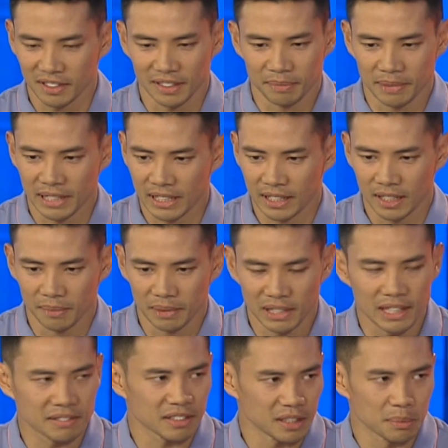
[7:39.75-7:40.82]
But
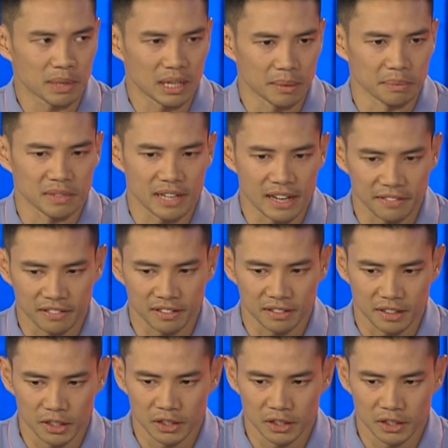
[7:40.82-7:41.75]
that's a good problem to have because